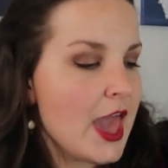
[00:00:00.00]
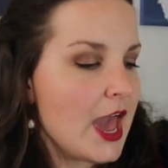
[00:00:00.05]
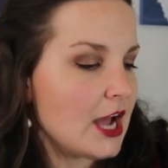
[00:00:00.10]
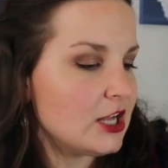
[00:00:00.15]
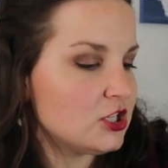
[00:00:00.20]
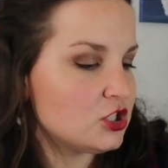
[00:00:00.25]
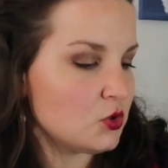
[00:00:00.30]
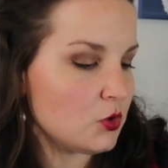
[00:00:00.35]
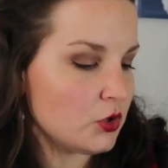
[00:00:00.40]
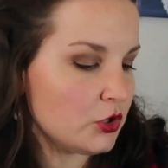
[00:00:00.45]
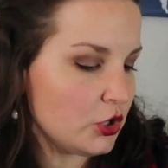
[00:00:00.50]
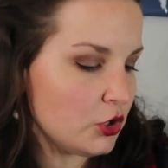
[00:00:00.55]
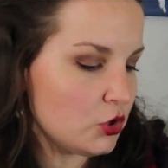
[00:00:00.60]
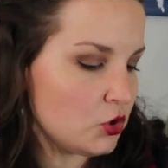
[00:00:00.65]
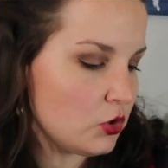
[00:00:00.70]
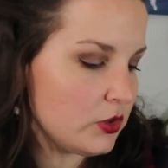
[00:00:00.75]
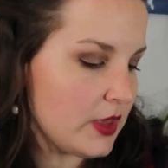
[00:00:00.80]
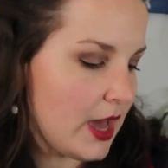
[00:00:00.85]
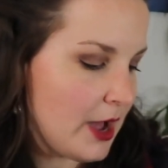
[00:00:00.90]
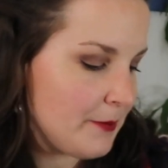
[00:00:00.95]
And so we'll go
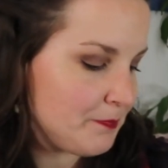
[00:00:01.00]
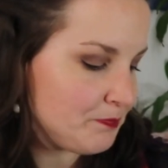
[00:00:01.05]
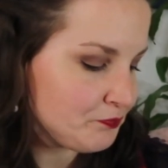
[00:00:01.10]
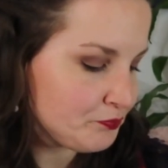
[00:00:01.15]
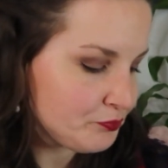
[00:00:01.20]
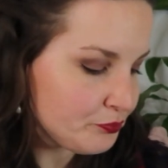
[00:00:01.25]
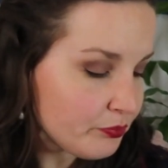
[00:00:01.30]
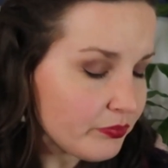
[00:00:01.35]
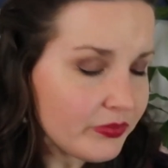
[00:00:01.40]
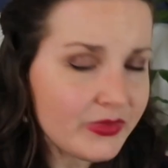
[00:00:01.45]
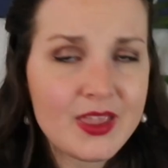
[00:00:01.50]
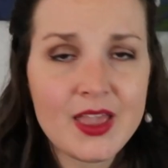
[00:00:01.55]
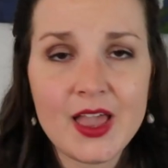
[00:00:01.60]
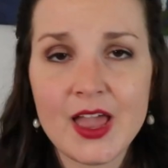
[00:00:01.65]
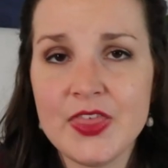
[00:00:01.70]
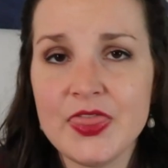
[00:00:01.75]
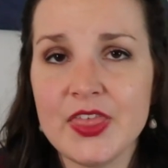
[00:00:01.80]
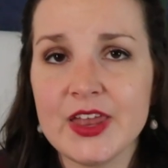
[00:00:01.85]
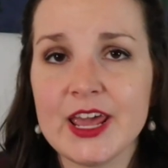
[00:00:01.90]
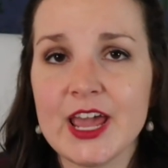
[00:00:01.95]
through that,
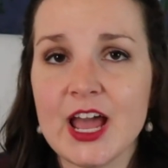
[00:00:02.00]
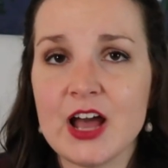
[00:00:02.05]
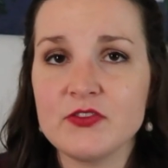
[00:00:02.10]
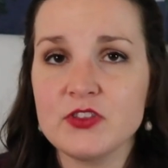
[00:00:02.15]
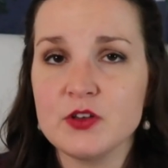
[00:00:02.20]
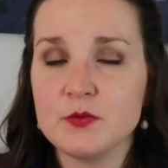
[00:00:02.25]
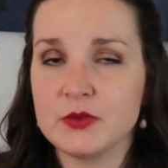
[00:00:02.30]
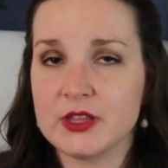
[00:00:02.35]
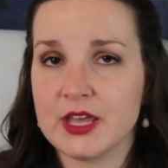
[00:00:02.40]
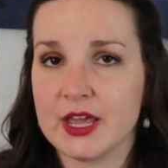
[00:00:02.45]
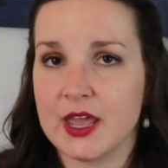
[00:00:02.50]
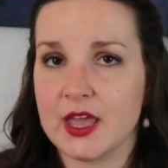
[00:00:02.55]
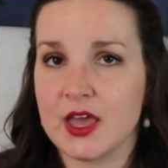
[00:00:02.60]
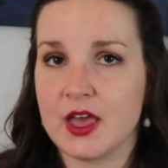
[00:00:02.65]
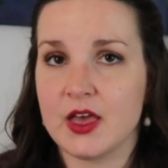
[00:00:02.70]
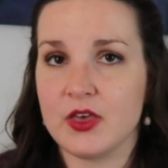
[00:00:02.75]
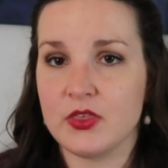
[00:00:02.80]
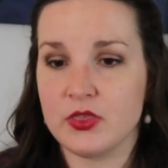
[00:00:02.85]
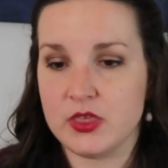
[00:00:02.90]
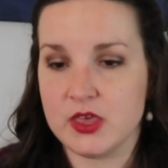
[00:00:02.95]
and then I have them play
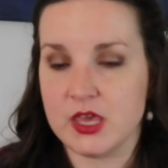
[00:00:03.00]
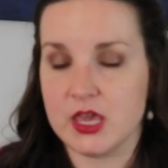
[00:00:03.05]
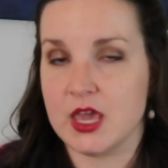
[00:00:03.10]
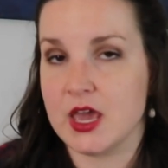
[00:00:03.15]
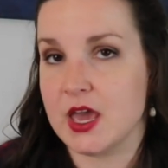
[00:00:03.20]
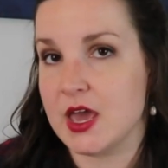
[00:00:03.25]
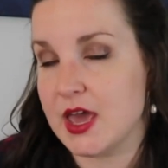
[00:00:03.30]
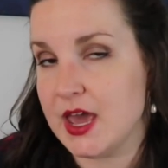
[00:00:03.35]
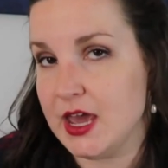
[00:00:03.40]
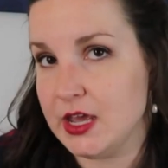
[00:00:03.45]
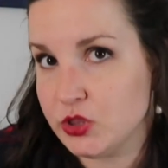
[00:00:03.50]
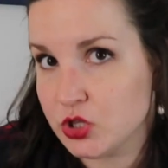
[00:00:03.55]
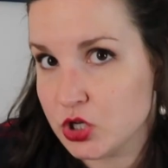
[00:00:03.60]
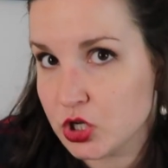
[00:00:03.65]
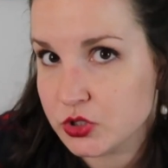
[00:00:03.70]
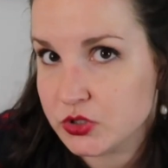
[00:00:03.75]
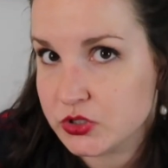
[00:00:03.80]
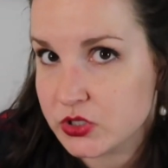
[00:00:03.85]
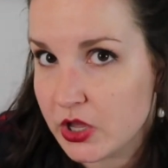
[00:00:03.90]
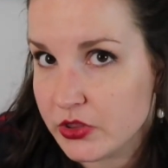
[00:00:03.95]
the 8th
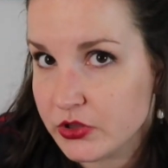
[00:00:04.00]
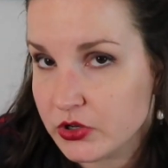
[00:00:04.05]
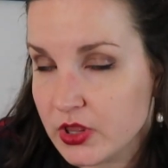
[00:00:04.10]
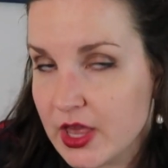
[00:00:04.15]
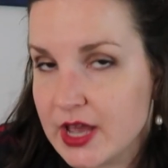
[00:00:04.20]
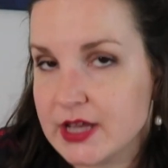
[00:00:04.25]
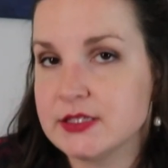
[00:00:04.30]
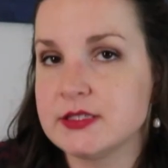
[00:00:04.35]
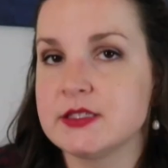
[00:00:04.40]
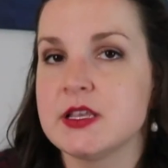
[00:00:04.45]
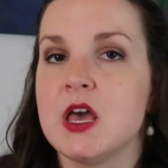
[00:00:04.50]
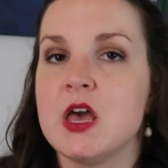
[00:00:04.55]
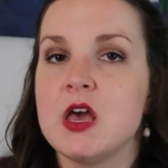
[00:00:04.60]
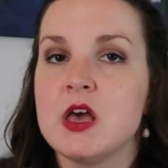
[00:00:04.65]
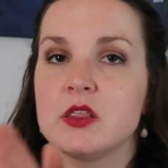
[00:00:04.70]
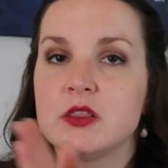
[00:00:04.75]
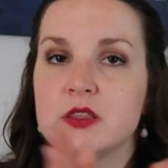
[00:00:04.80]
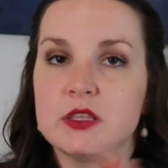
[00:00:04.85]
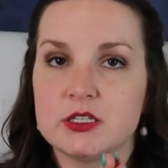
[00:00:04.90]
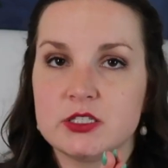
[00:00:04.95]
notes on their legs,
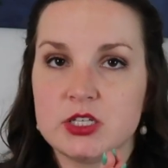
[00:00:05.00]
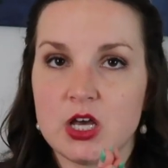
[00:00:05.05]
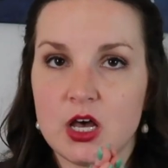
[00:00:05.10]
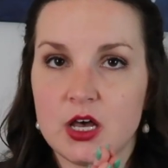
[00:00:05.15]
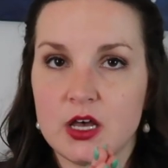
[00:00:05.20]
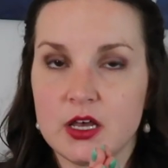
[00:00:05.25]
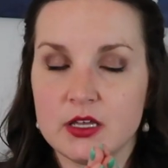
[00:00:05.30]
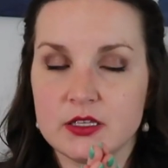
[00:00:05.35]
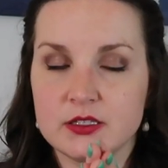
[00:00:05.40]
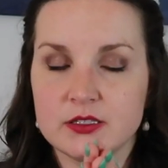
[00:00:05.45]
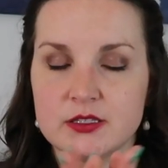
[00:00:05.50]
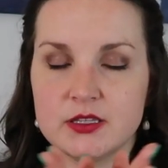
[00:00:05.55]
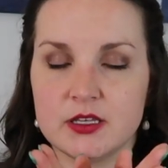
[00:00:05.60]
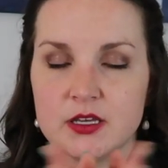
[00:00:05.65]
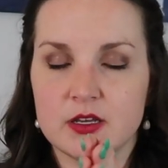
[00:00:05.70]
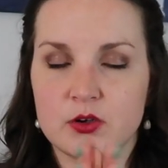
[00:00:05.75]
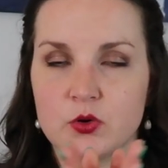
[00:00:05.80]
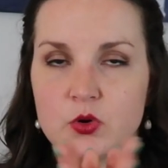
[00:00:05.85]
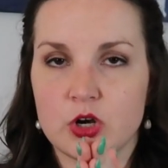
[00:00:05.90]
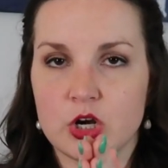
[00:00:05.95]
the tas,
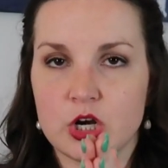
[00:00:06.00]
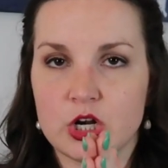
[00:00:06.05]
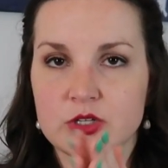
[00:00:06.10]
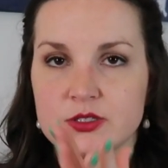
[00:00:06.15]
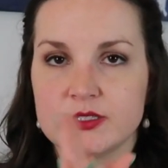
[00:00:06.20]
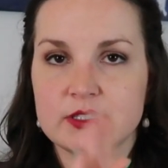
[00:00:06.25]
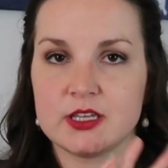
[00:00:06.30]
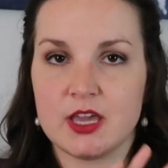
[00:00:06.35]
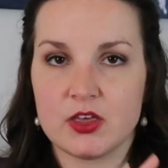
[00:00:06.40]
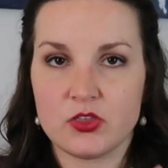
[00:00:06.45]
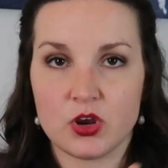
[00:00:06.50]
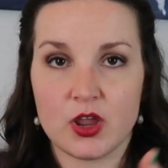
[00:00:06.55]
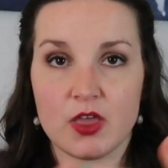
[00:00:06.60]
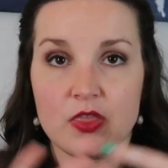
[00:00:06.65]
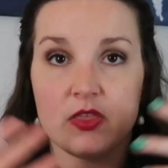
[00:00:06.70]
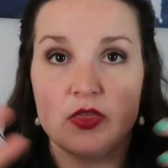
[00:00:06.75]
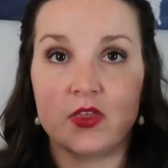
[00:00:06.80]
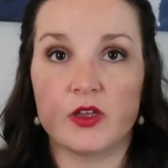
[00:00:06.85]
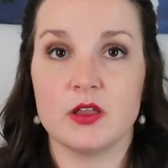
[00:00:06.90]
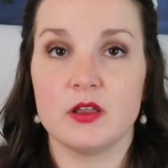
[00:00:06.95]
the quarter notes together,
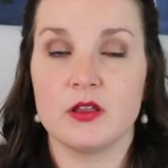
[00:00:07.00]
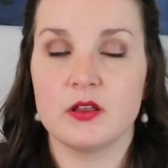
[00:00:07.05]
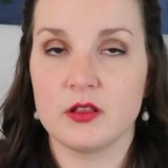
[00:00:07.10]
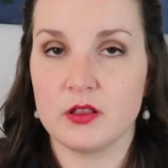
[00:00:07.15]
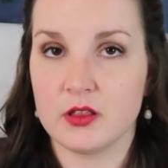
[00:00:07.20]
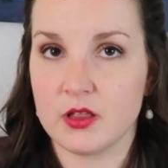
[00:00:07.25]
and then the